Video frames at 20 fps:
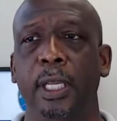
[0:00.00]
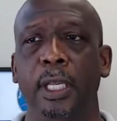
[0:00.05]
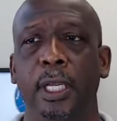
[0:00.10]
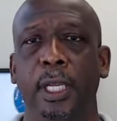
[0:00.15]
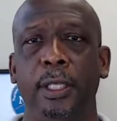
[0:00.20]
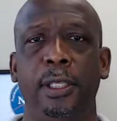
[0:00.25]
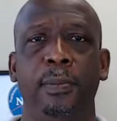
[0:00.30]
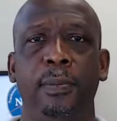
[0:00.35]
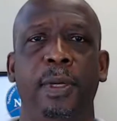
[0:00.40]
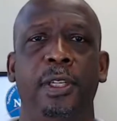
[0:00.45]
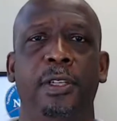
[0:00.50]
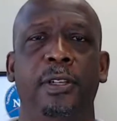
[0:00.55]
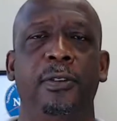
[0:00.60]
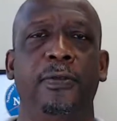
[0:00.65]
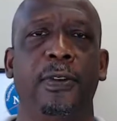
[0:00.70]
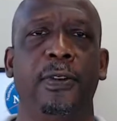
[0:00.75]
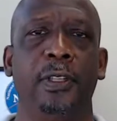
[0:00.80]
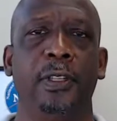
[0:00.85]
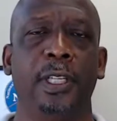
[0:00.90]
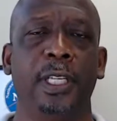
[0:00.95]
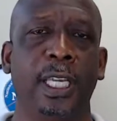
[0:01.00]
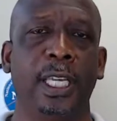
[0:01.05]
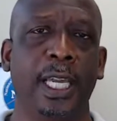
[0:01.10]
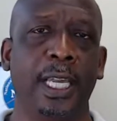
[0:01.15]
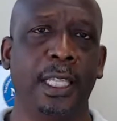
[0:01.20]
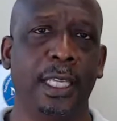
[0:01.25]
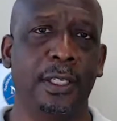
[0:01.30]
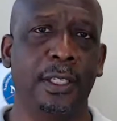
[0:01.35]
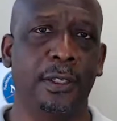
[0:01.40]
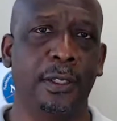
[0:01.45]
you have to make sure you follow the
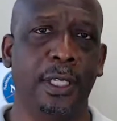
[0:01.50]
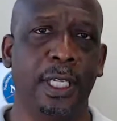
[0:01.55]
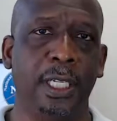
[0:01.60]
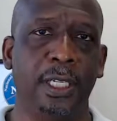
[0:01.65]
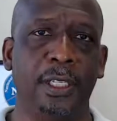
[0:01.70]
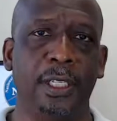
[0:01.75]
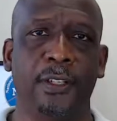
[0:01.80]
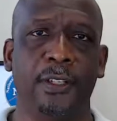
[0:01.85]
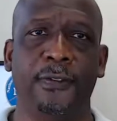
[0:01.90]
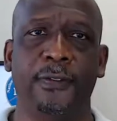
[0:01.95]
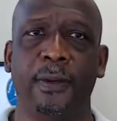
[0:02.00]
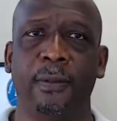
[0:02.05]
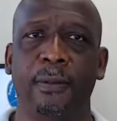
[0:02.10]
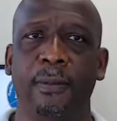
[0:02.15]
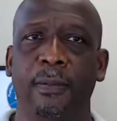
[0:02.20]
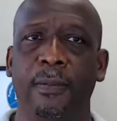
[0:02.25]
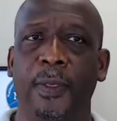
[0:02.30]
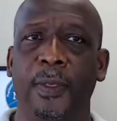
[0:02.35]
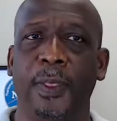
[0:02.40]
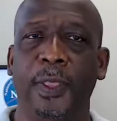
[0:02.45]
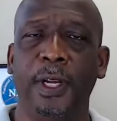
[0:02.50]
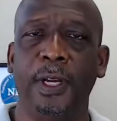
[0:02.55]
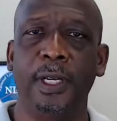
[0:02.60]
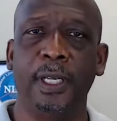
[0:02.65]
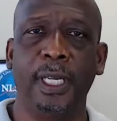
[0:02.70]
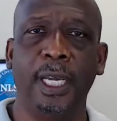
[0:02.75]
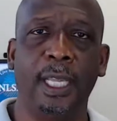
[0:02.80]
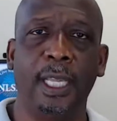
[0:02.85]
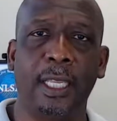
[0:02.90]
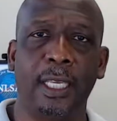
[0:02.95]
guidelines too, not just from their
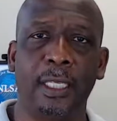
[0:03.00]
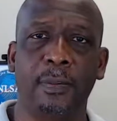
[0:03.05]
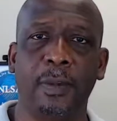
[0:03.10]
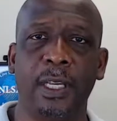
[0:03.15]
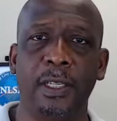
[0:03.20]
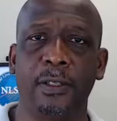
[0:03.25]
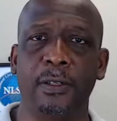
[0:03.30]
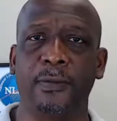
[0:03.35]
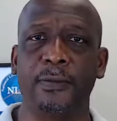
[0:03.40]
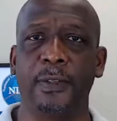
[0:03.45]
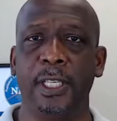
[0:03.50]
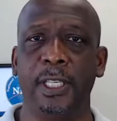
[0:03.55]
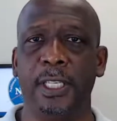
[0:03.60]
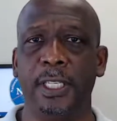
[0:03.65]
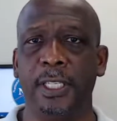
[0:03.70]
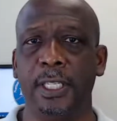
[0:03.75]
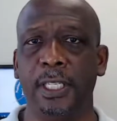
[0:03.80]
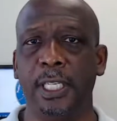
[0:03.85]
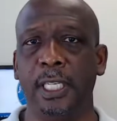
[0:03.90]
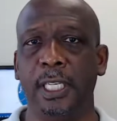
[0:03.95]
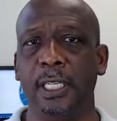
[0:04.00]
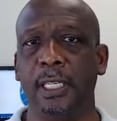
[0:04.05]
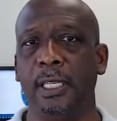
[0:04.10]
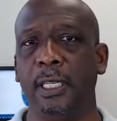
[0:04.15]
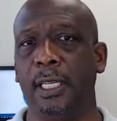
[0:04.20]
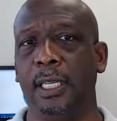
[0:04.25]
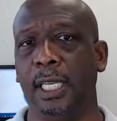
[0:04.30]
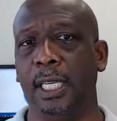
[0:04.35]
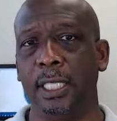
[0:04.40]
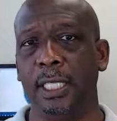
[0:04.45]
guidelines, also for the city
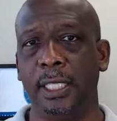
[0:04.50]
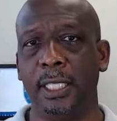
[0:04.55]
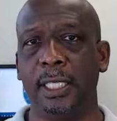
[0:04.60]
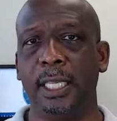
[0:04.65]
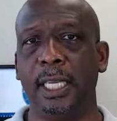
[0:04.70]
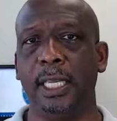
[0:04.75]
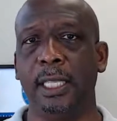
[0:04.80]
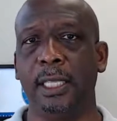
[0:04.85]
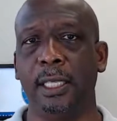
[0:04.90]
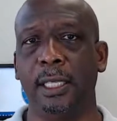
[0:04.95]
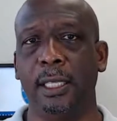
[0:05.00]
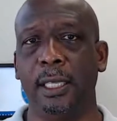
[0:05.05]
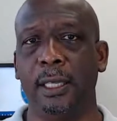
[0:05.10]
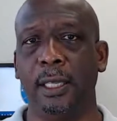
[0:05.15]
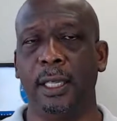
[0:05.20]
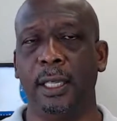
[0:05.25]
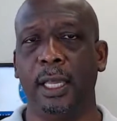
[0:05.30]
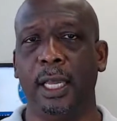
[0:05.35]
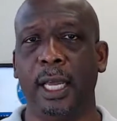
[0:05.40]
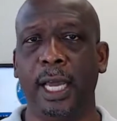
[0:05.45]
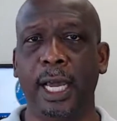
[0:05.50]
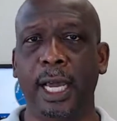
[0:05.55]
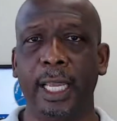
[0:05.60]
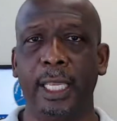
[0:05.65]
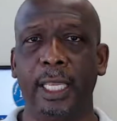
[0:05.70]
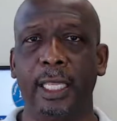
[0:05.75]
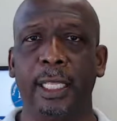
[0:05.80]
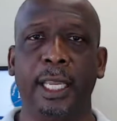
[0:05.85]
and state, i.e.